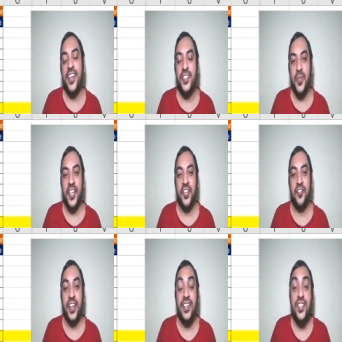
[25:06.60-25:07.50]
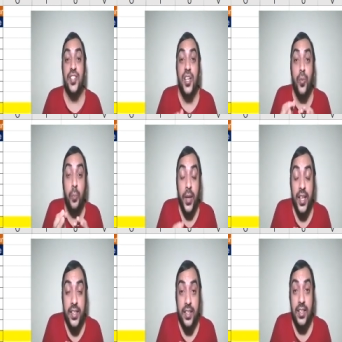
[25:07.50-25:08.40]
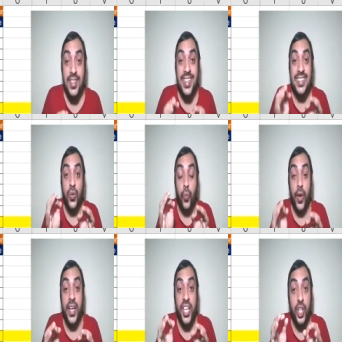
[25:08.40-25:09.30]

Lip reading: my dear friends, beta is a very